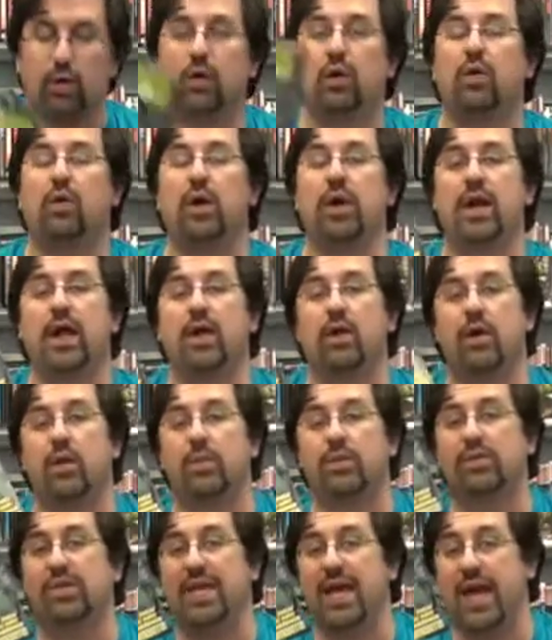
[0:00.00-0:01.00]
Green Arrow
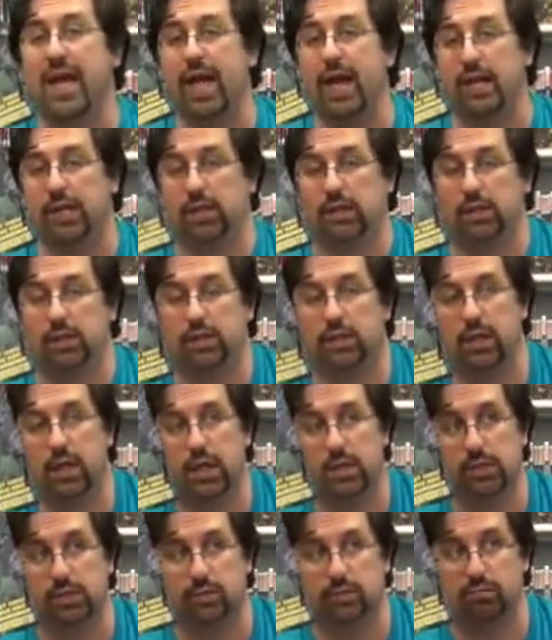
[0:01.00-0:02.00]
number 10
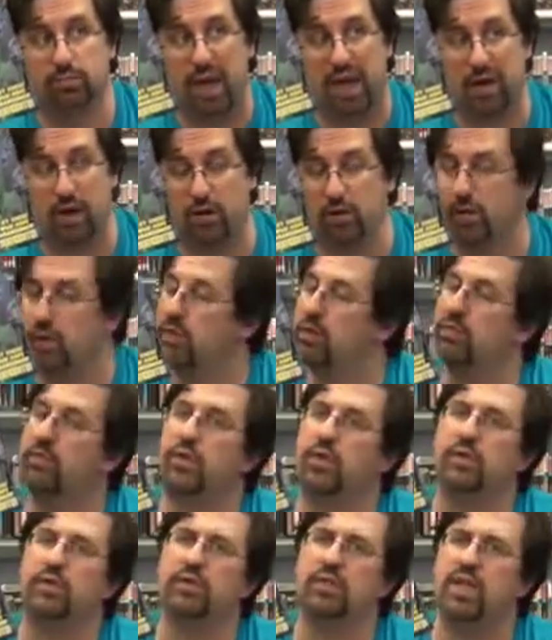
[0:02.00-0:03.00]
is better than the
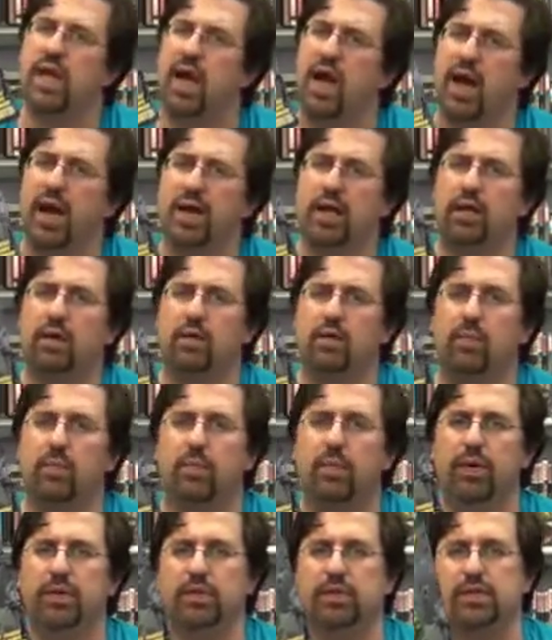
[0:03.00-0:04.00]
first 9,
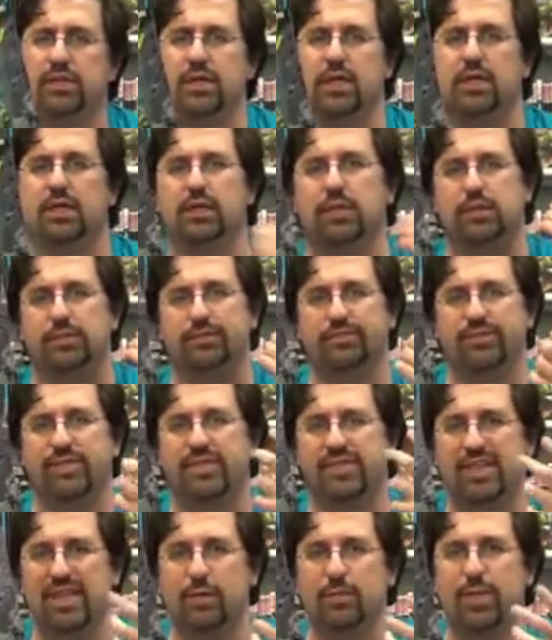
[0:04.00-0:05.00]
but still
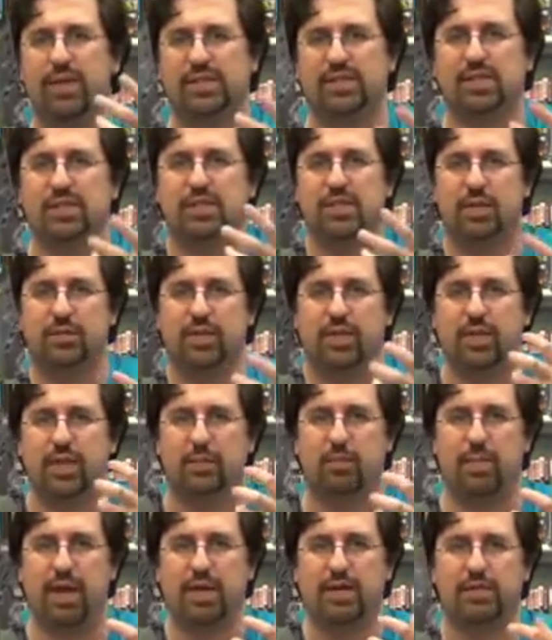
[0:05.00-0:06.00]
missing something
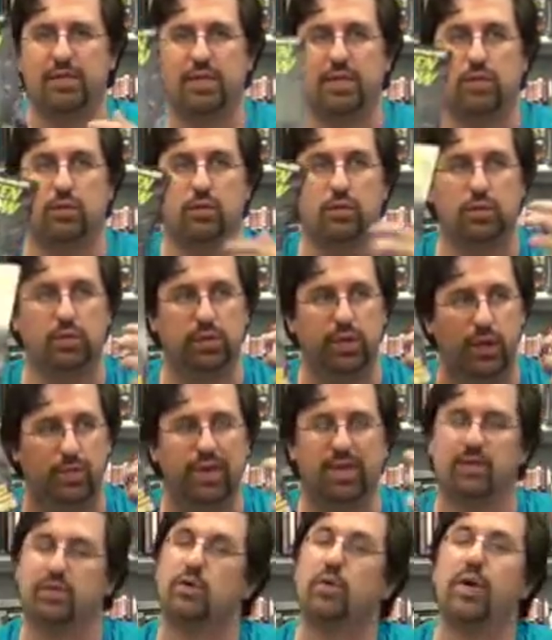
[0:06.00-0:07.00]
that makes it. I
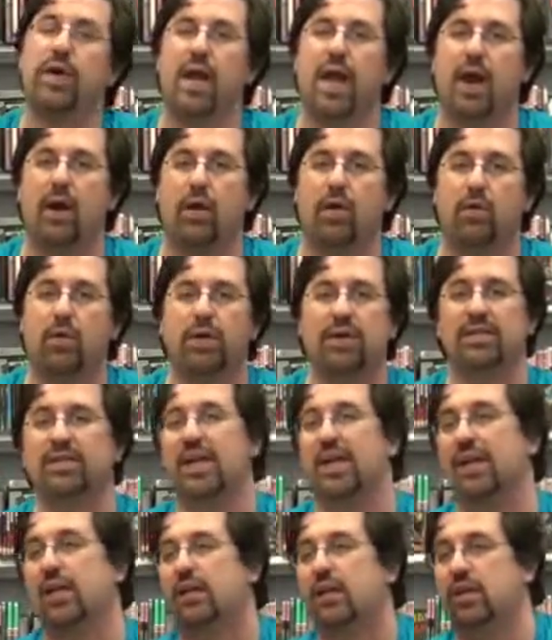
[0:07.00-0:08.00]
mean, it's Green Arrow. He's
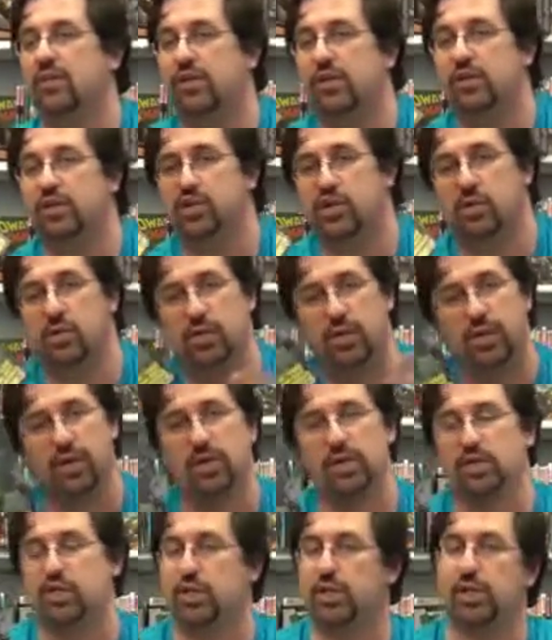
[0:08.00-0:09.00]
getting a TV show.
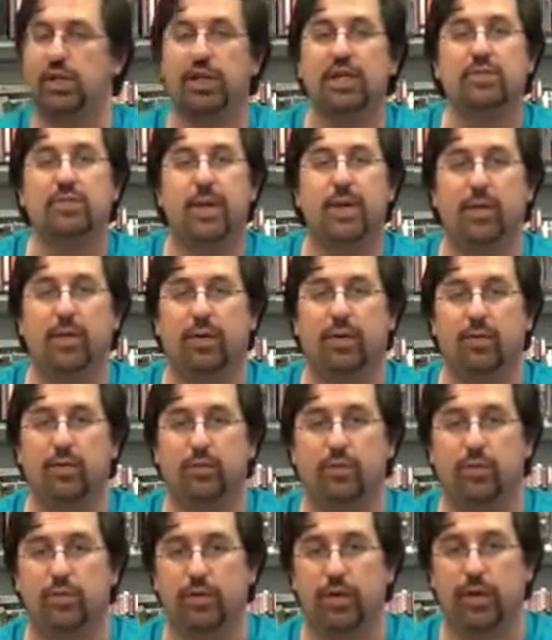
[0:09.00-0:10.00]
He should at least be able to,
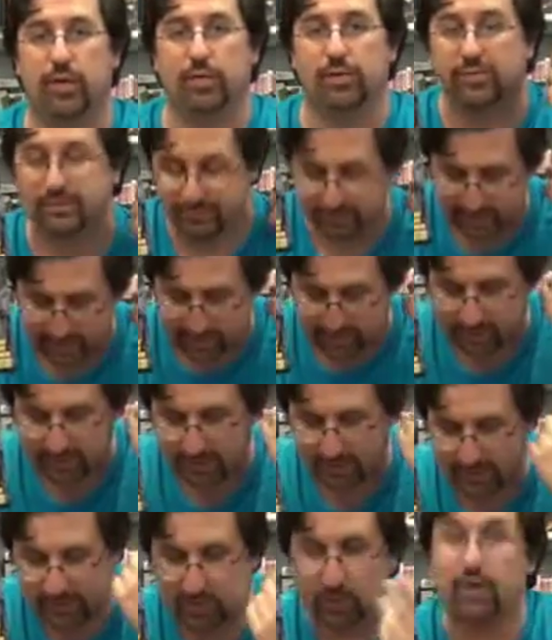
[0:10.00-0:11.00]
you know,
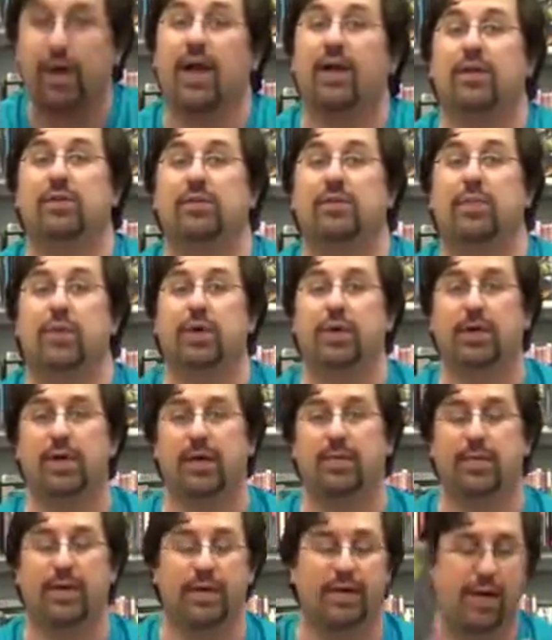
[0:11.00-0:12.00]
sort out his book.
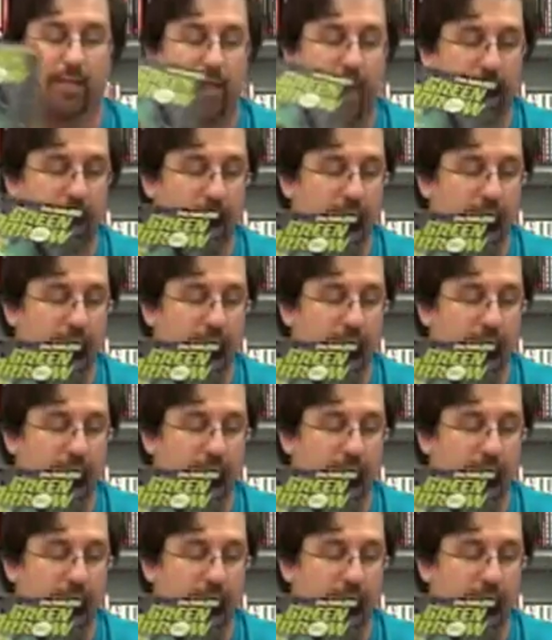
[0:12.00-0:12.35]
I mean, come on.